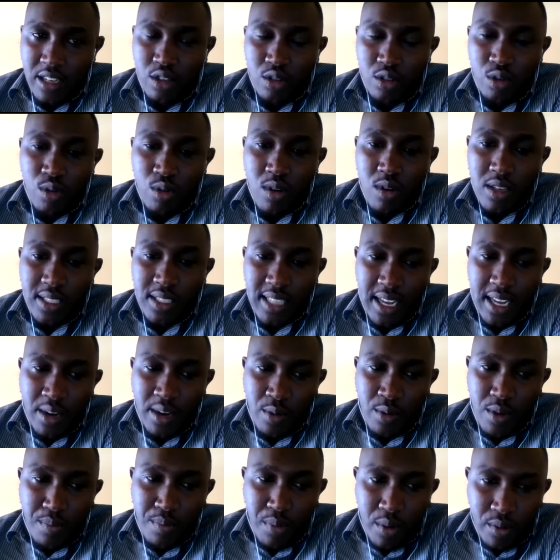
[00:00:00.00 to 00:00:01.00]
tools and
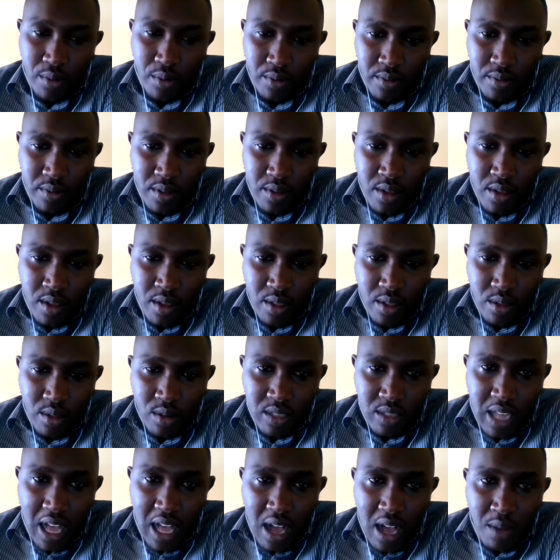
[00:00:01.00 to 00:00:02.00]
weapon.
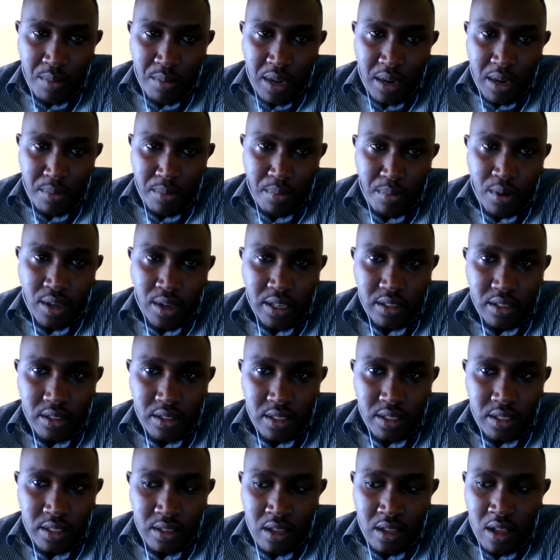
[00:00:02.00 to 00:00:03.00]
Those are how many
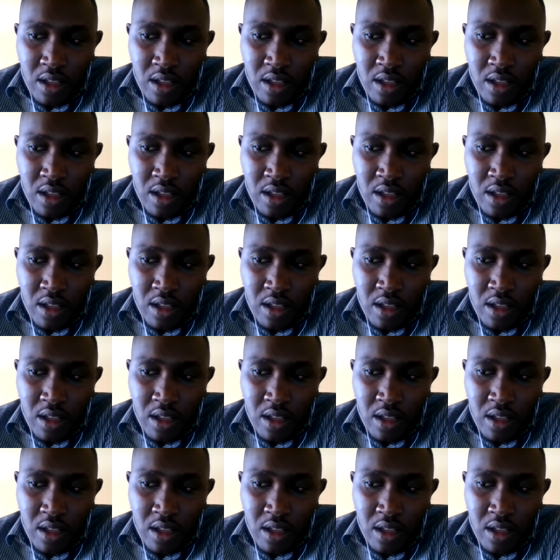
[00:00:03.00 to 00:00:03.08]
points?